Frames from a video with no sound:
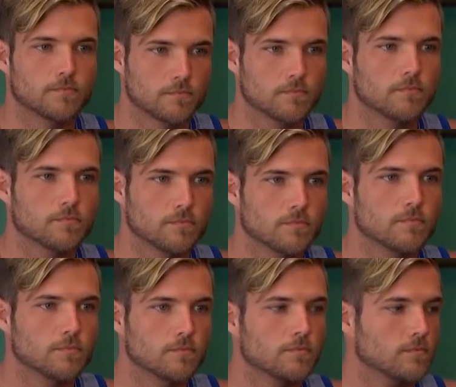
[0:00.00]
that's more
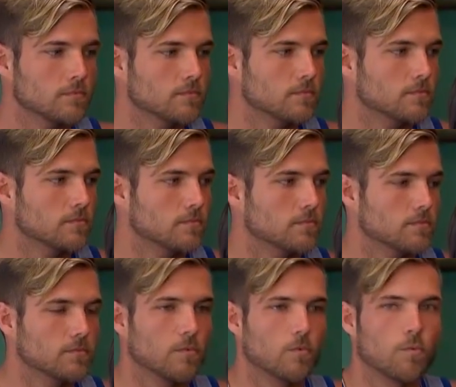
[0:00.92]
suitable for me.
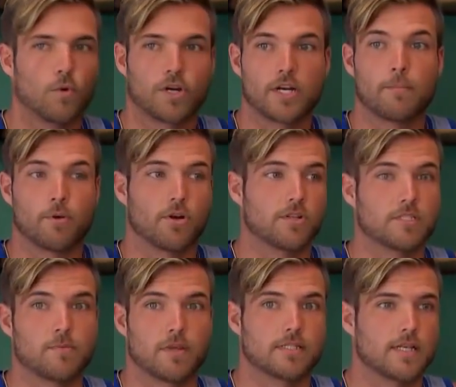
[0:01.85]
Interesting. We're gonna burn this
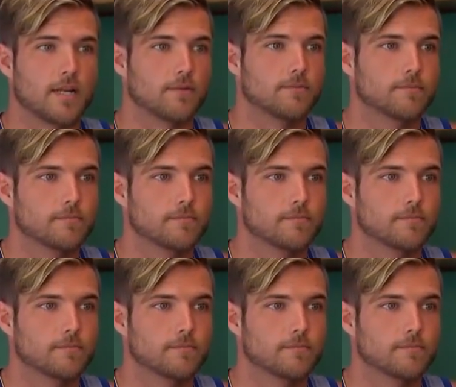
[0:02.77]
place down.